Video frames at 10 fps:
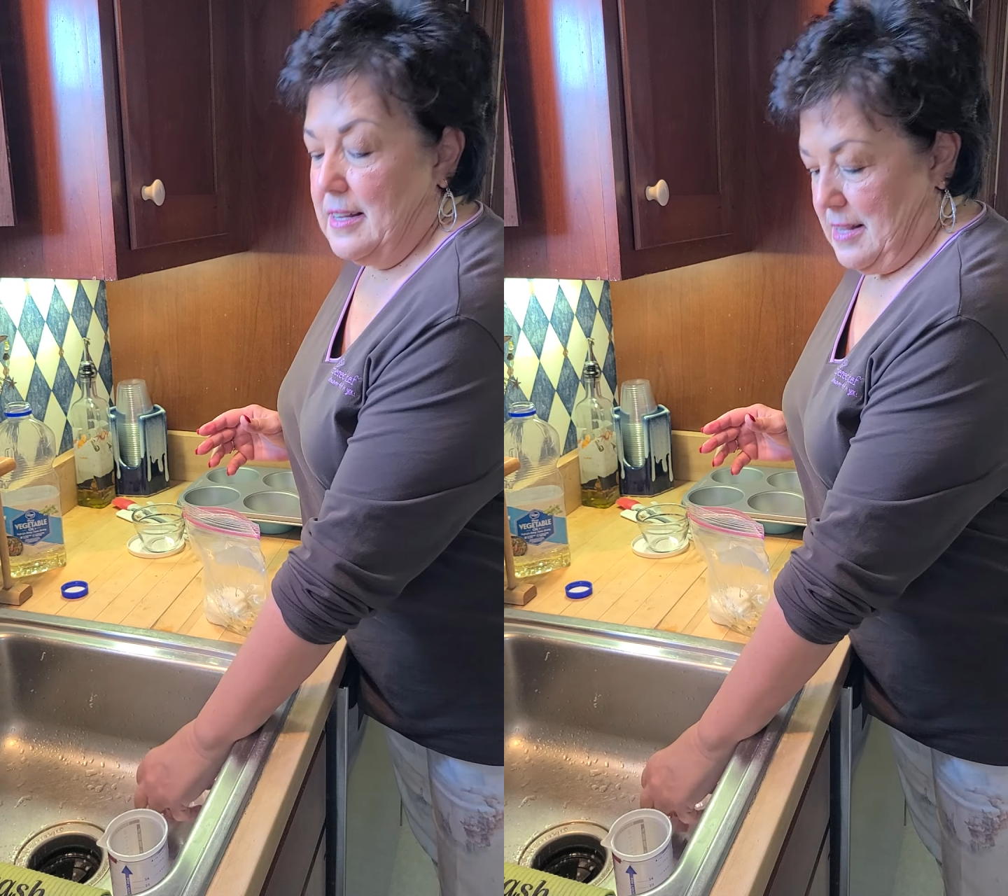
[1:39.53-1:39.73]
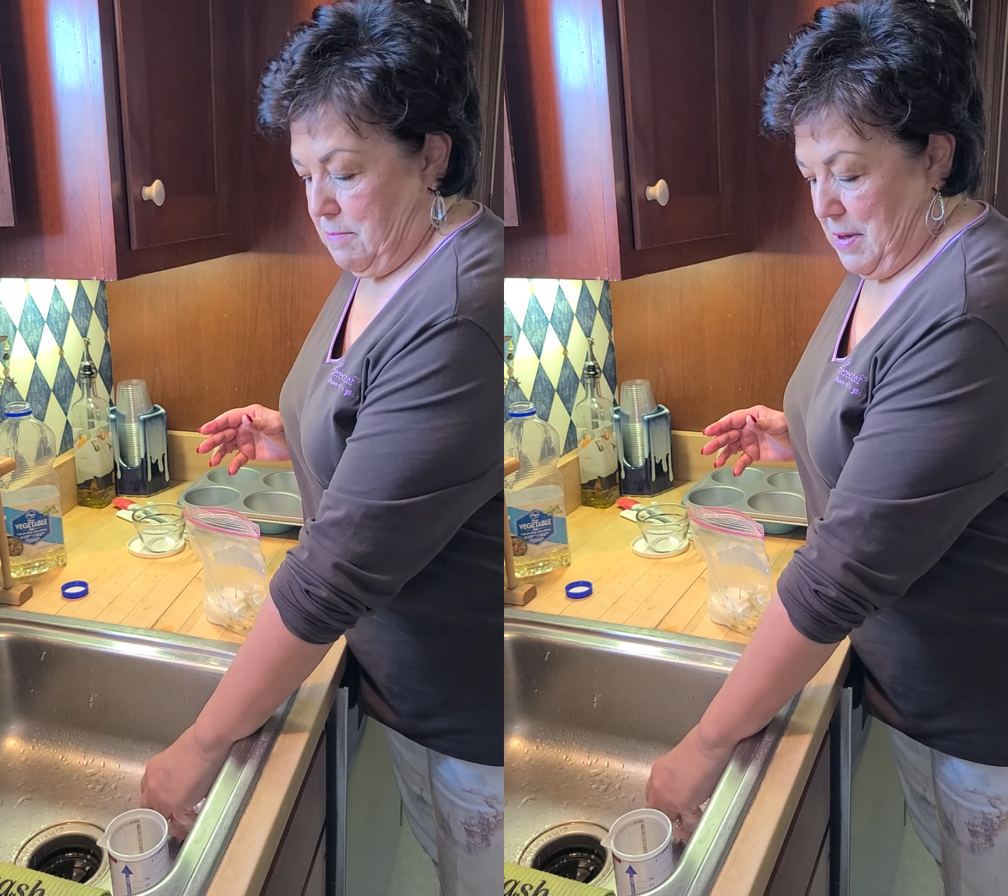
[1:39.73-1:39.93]

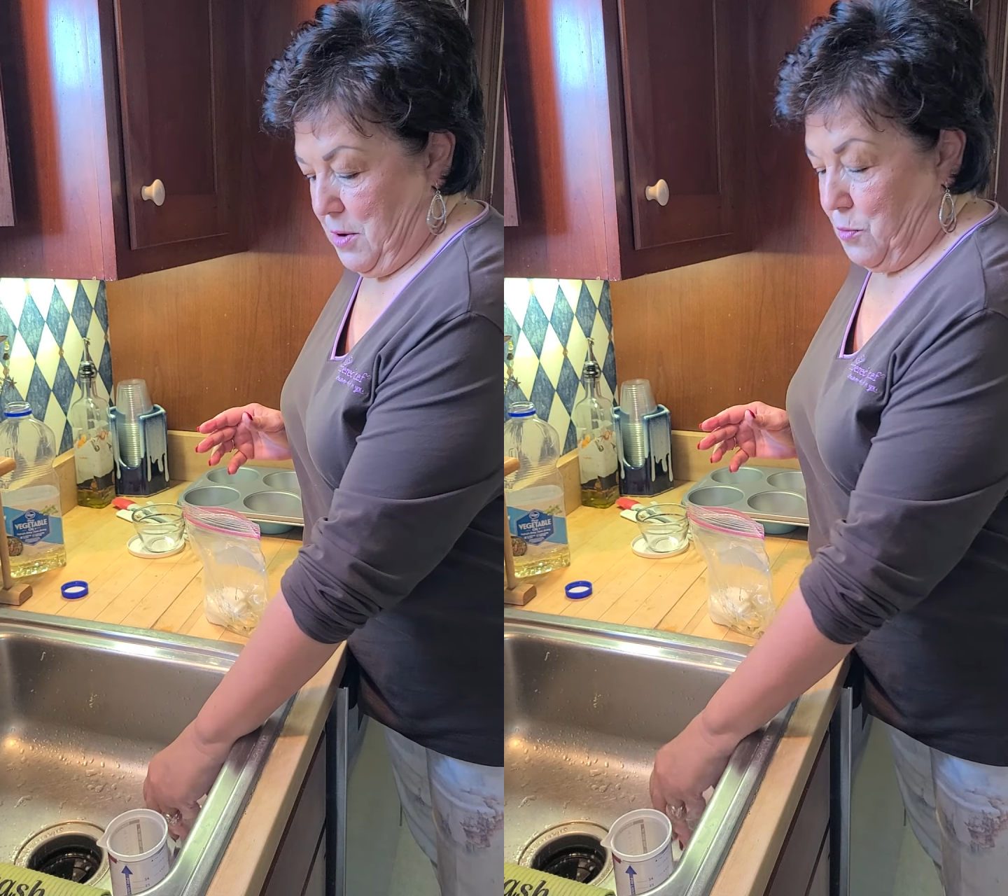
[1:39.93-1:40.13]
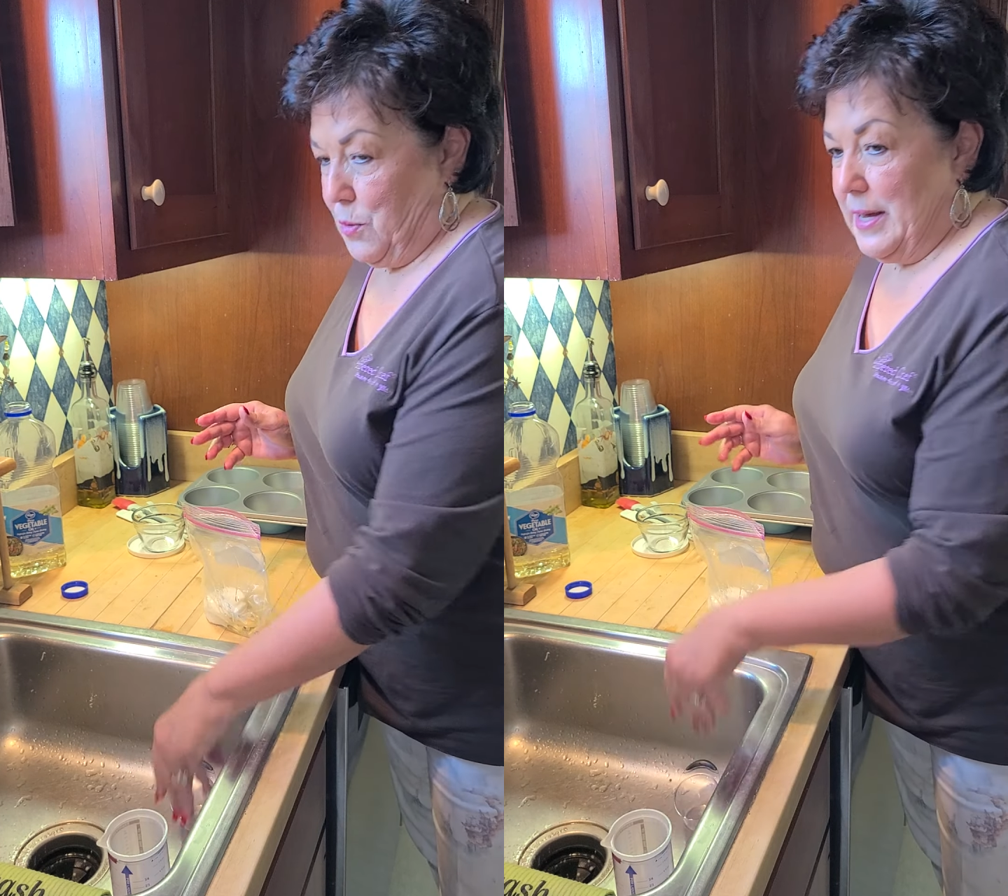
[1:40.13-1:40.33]
let
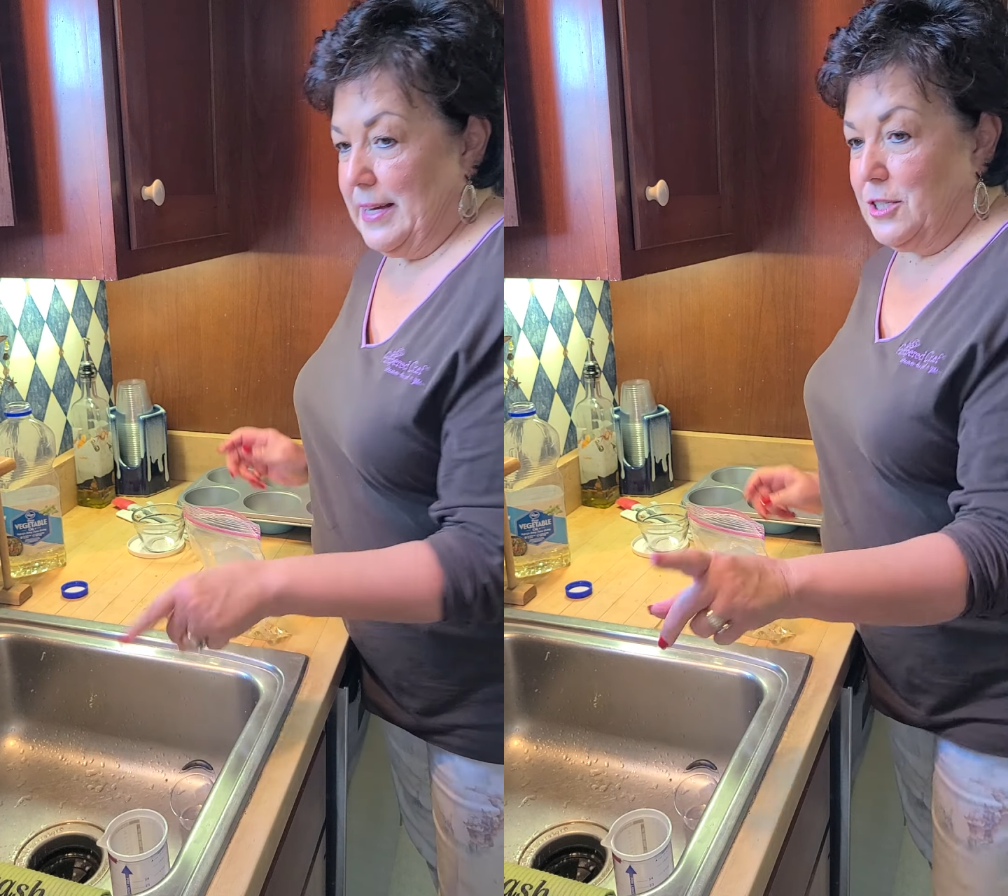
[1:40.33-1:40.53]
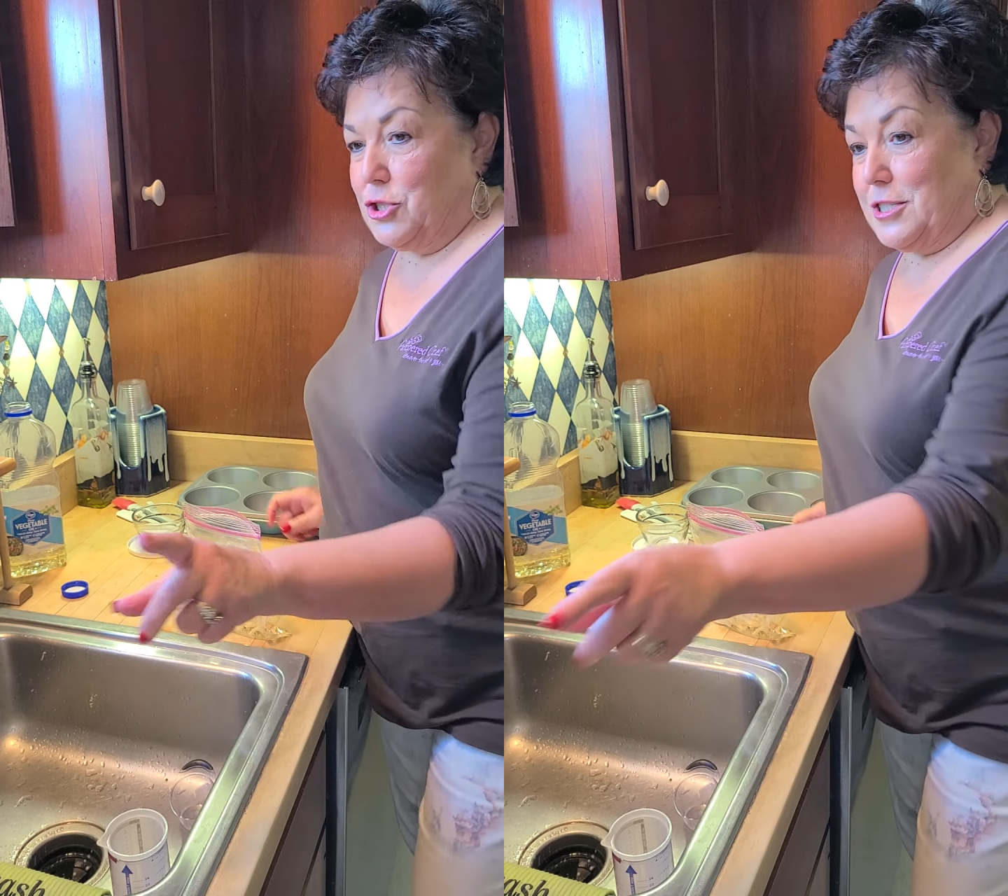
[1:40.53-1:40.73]
me
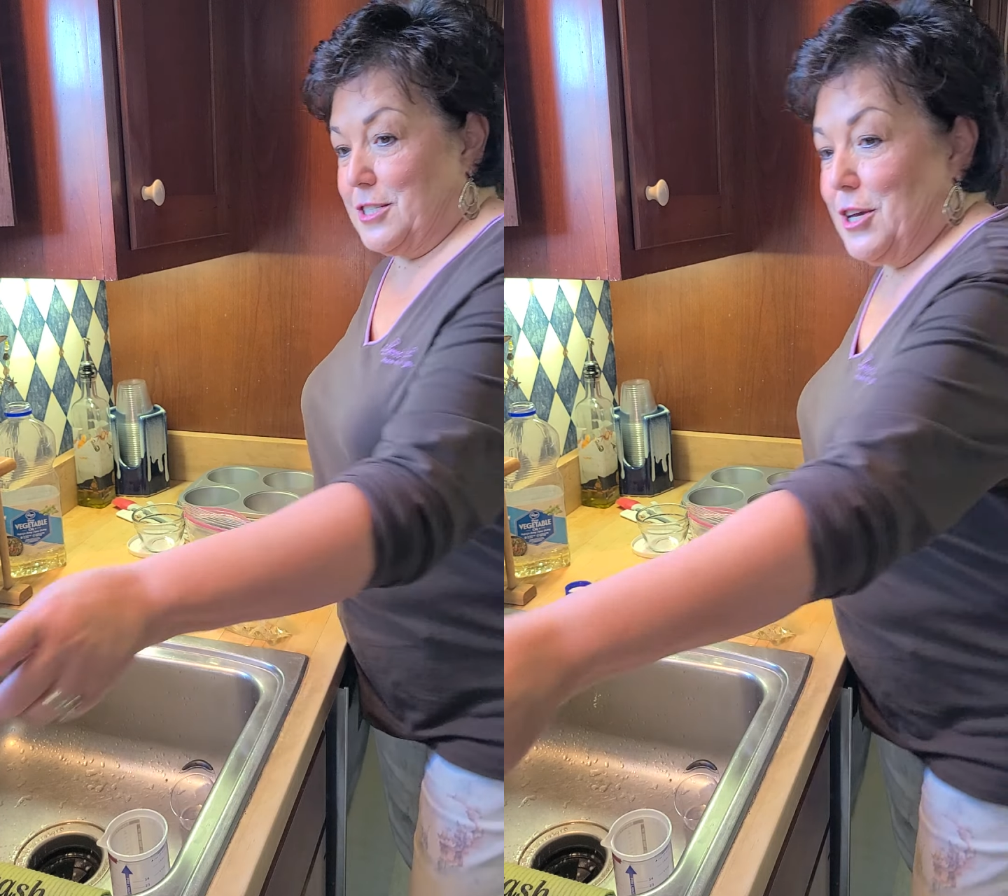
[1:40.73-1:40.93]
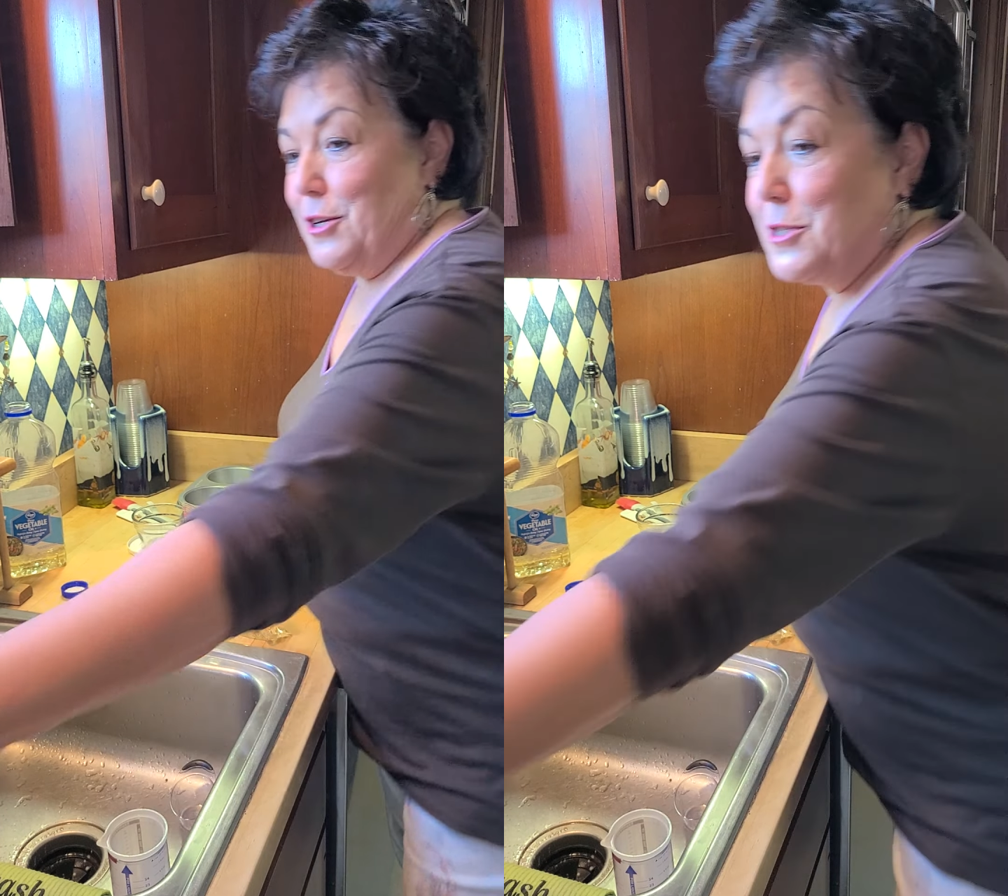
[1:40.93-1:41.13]
reach,
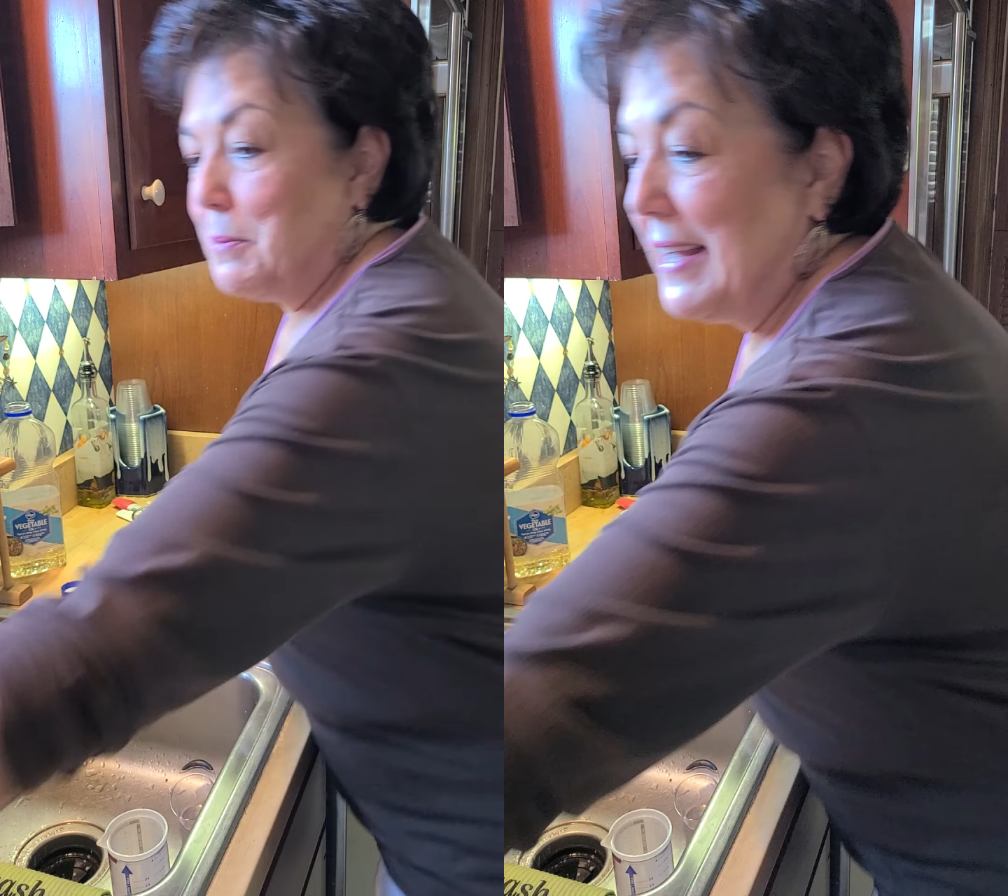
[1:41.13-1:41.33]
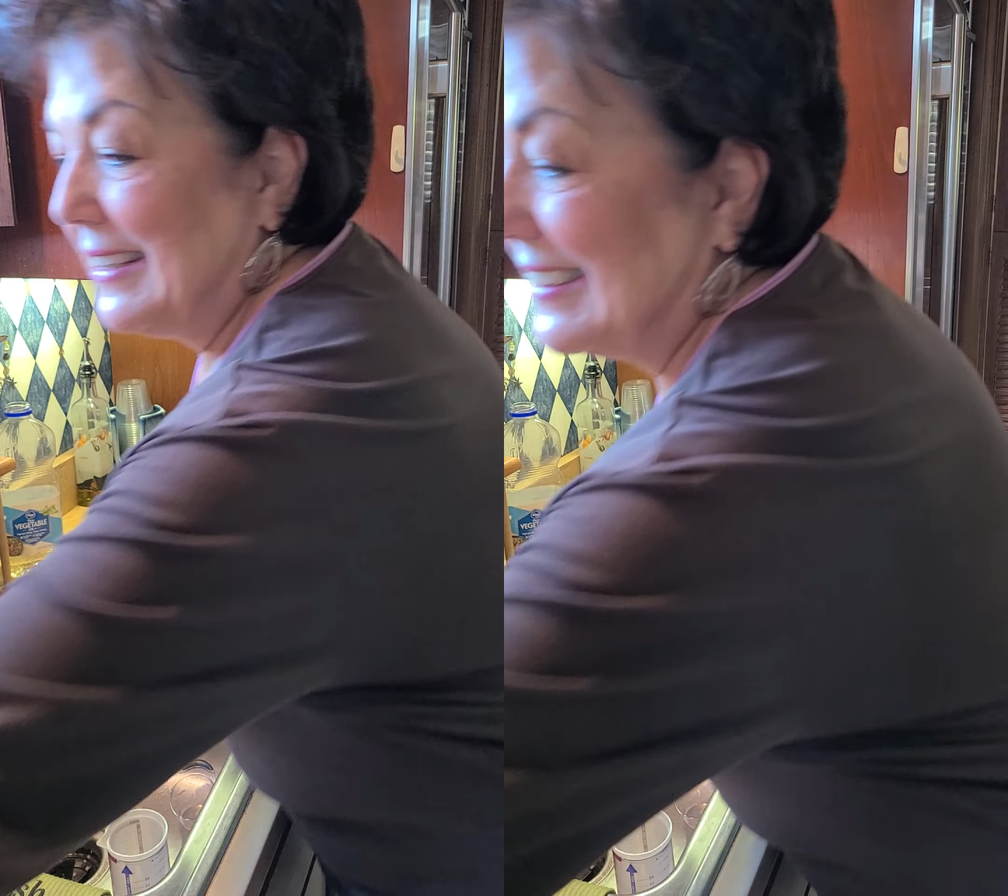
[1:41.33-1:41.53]
excuse me,